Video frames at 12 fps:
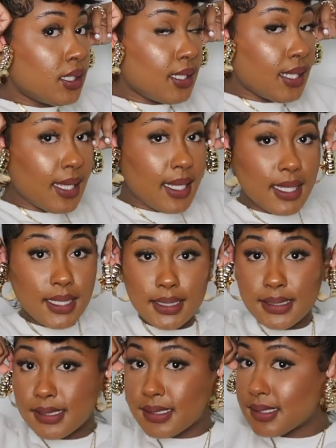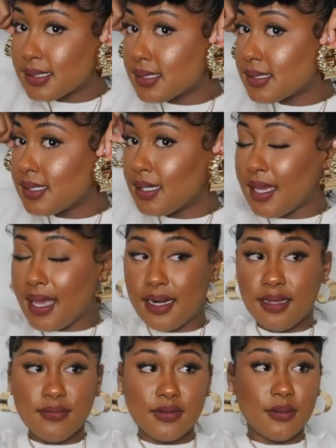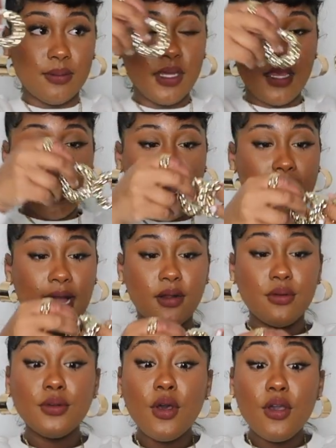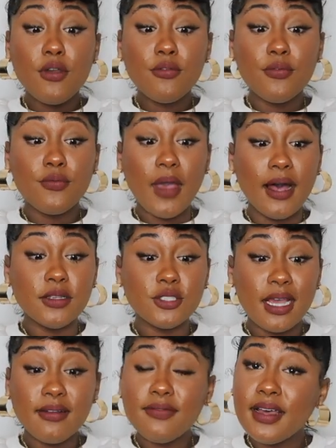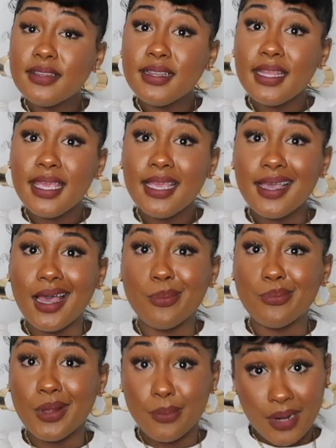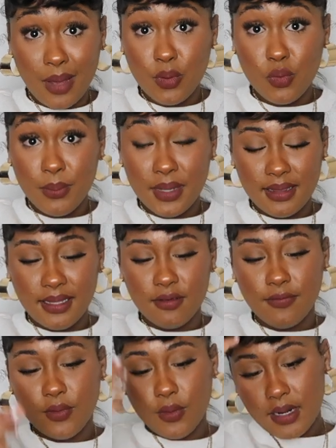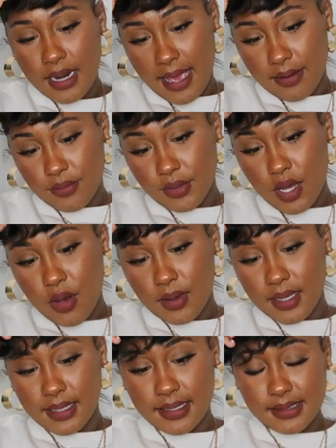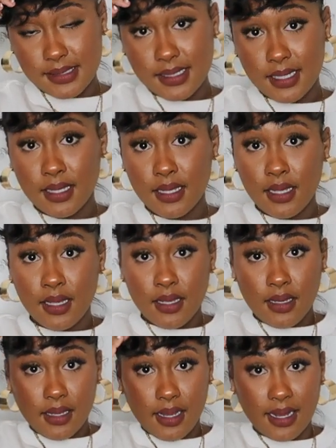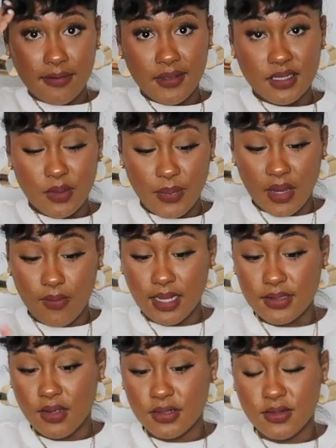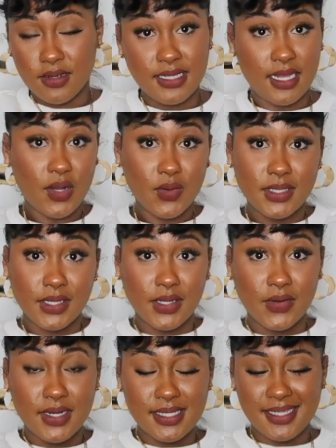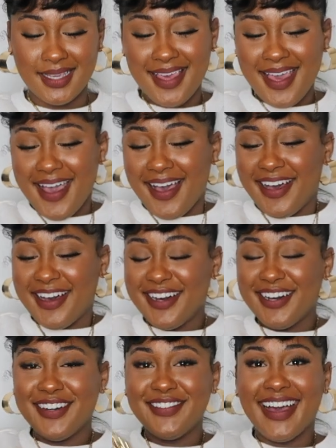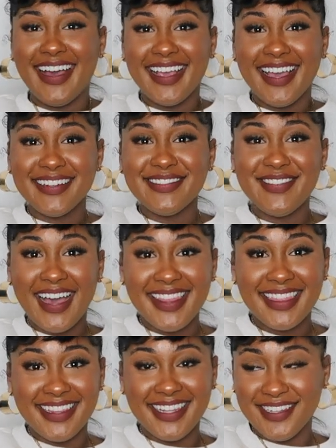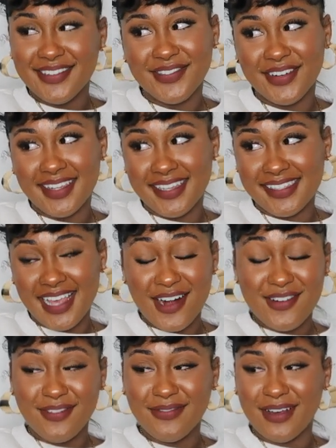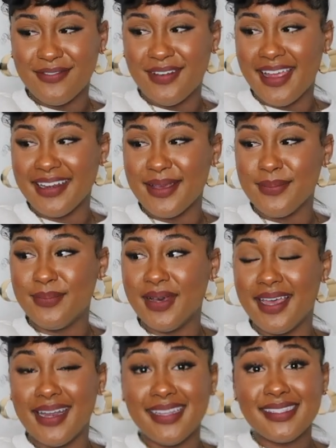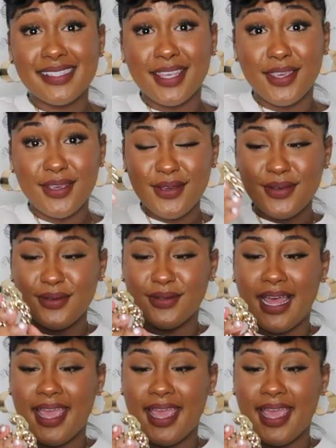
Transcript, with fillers: yes I love them. I don't know if I'll try to find the link. There probably won't be a link for it. I don't know because I gotta fix my bang when I talk to y'all because I know it's looking crazy. Um, I gotta find the link for these. I don't know if I'll find it, but it's cute.